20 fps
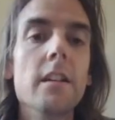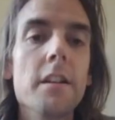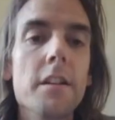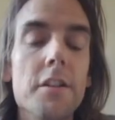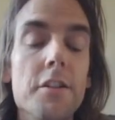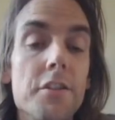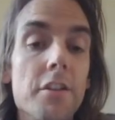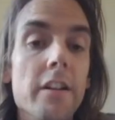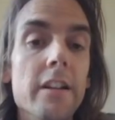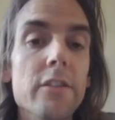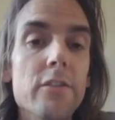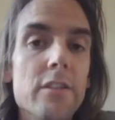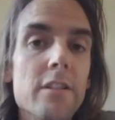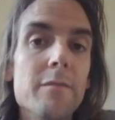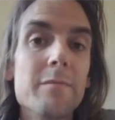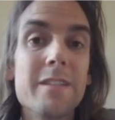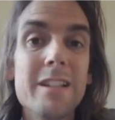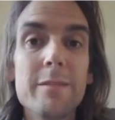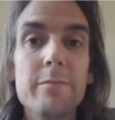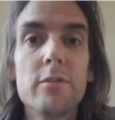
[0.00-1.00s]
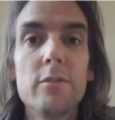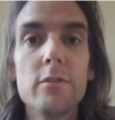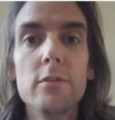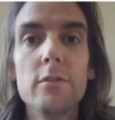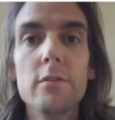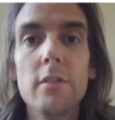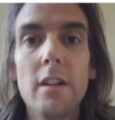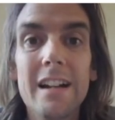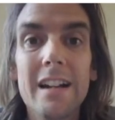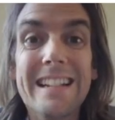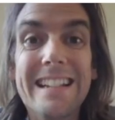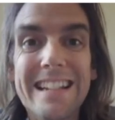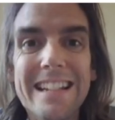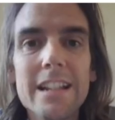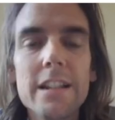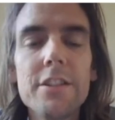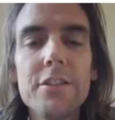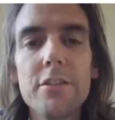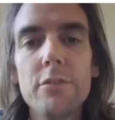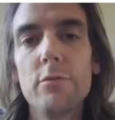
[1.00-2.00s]
So here are some typical
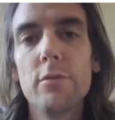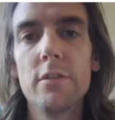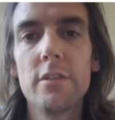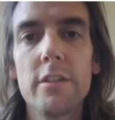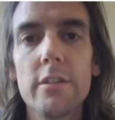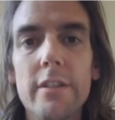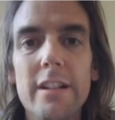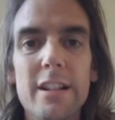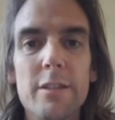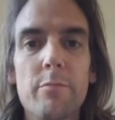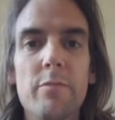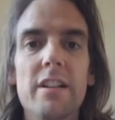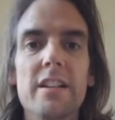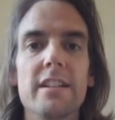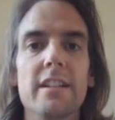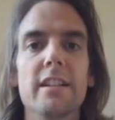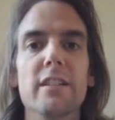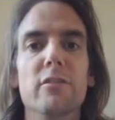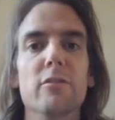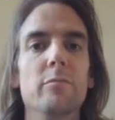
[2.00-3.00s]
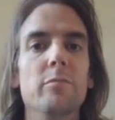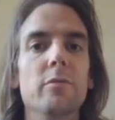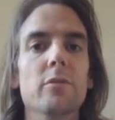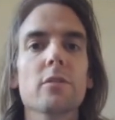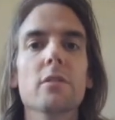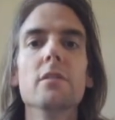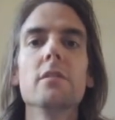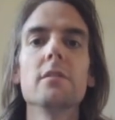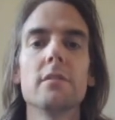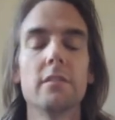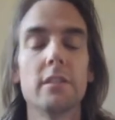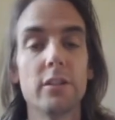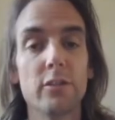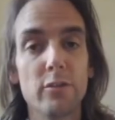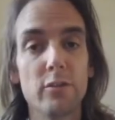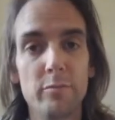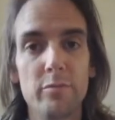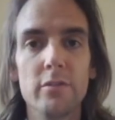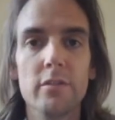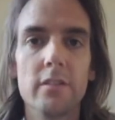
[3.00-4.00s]
ideas you'd want to express in a report. The
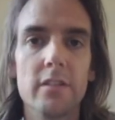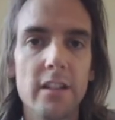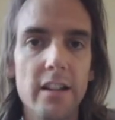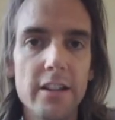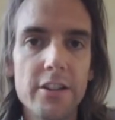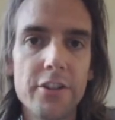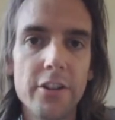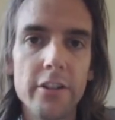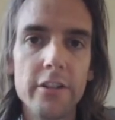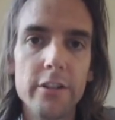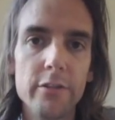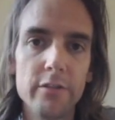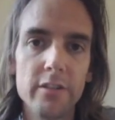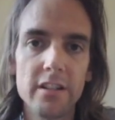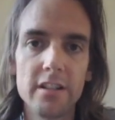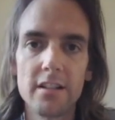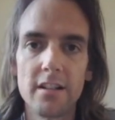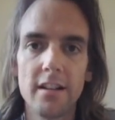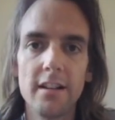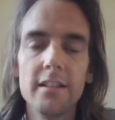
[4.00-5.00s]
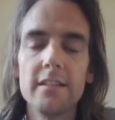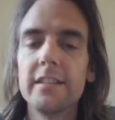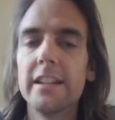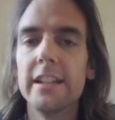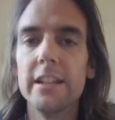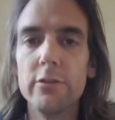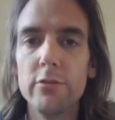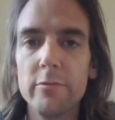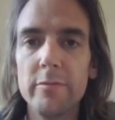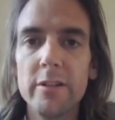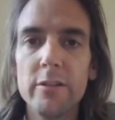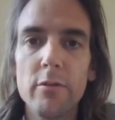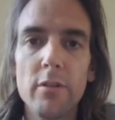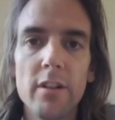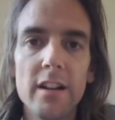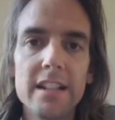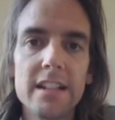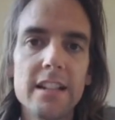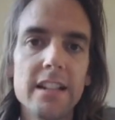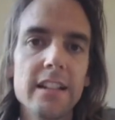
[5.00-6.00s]
report that I showed you at the start that you would be
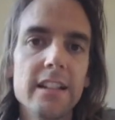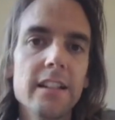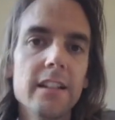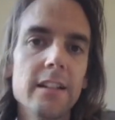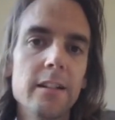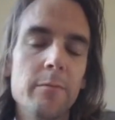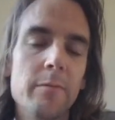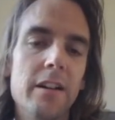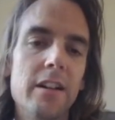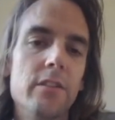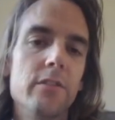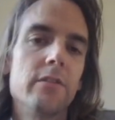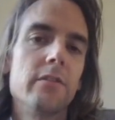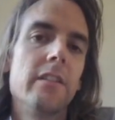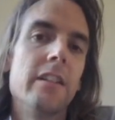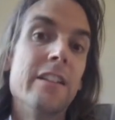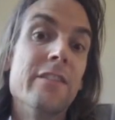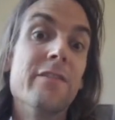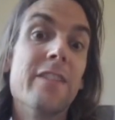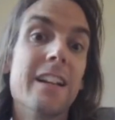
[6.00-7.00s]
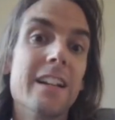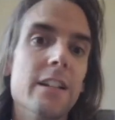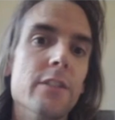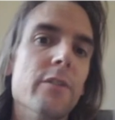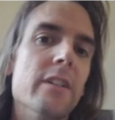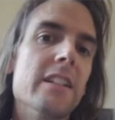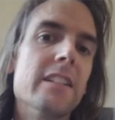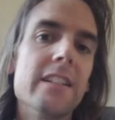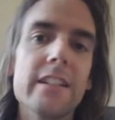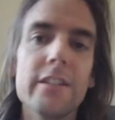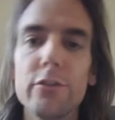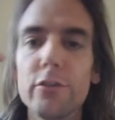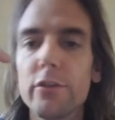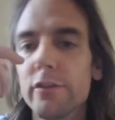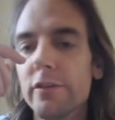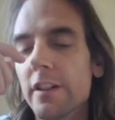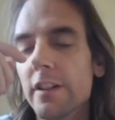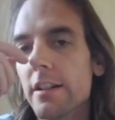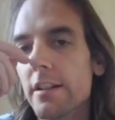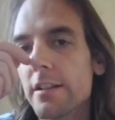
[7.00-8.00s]
writing about evaluating your
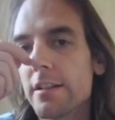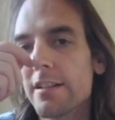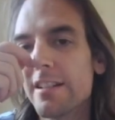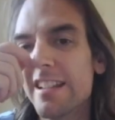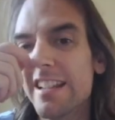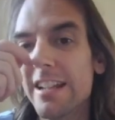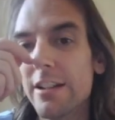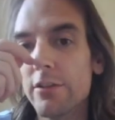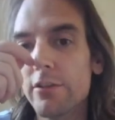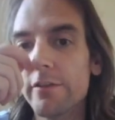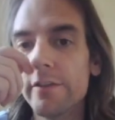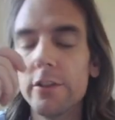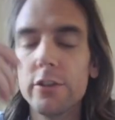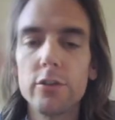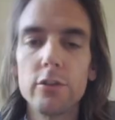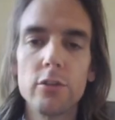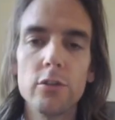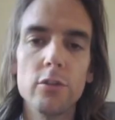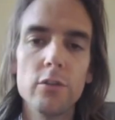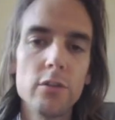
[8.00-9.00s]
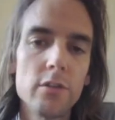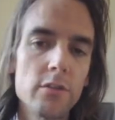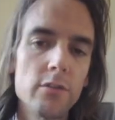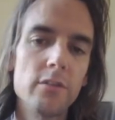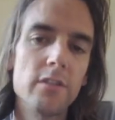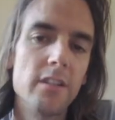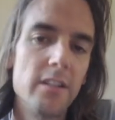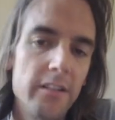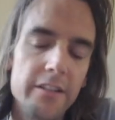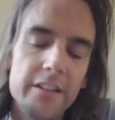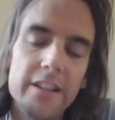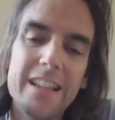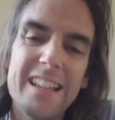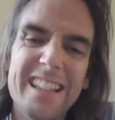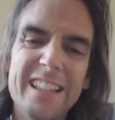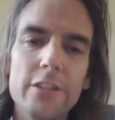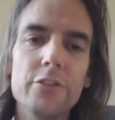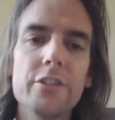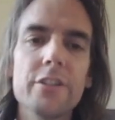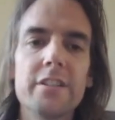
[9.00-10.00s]
first year of your course, or the year
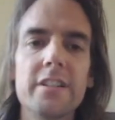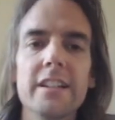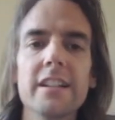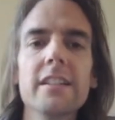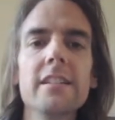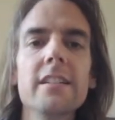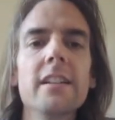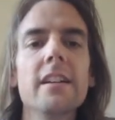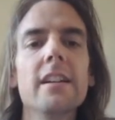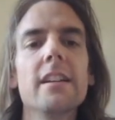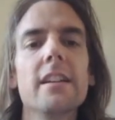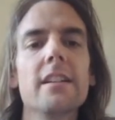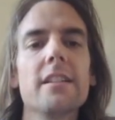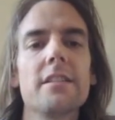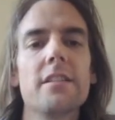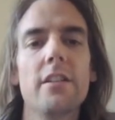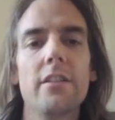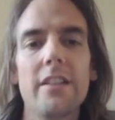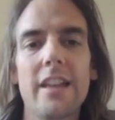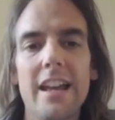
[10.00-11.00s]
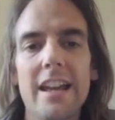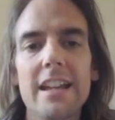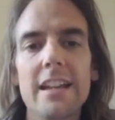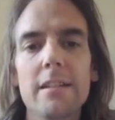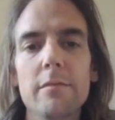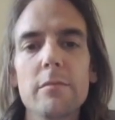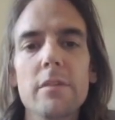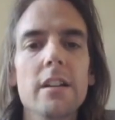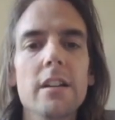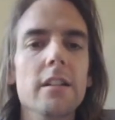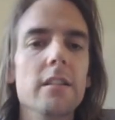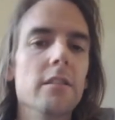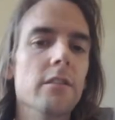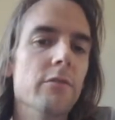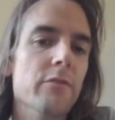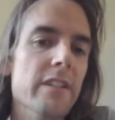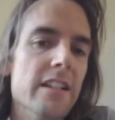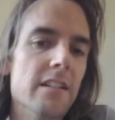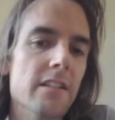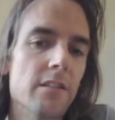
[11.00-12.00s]
you just did. So the aim, the
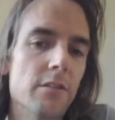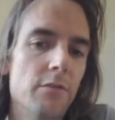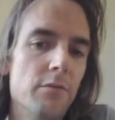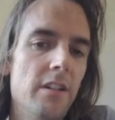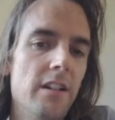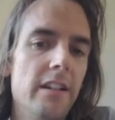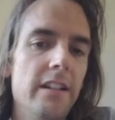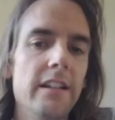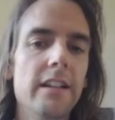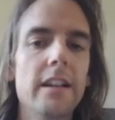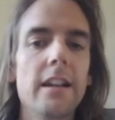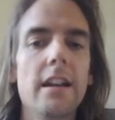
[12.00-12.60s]
reasons why,